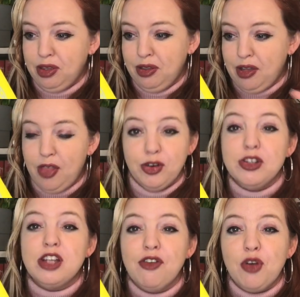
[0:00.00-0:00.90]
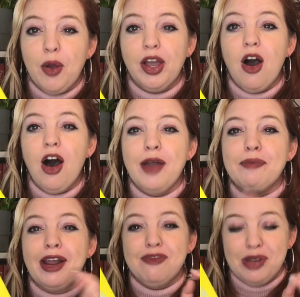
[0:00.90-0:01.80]
other stuff going on,
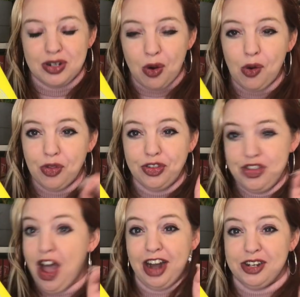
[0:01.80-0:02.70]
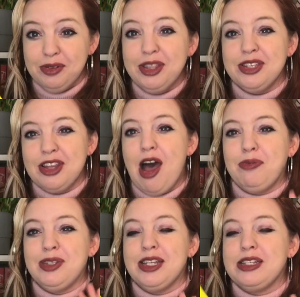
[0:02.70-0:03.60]
but I've been told not to read the
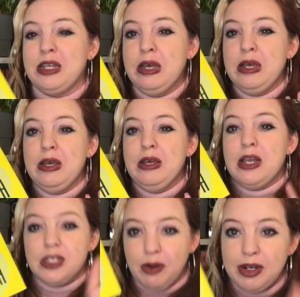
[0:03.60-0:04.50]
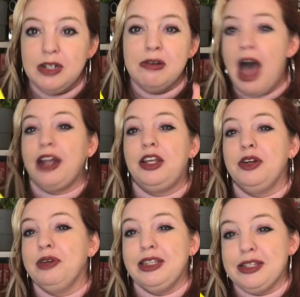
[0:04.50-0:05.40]
synopsis. So I'm not going
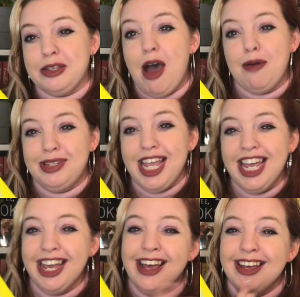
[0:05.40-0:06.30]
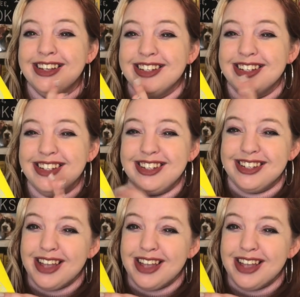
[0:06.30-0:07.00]
to read the synopsis.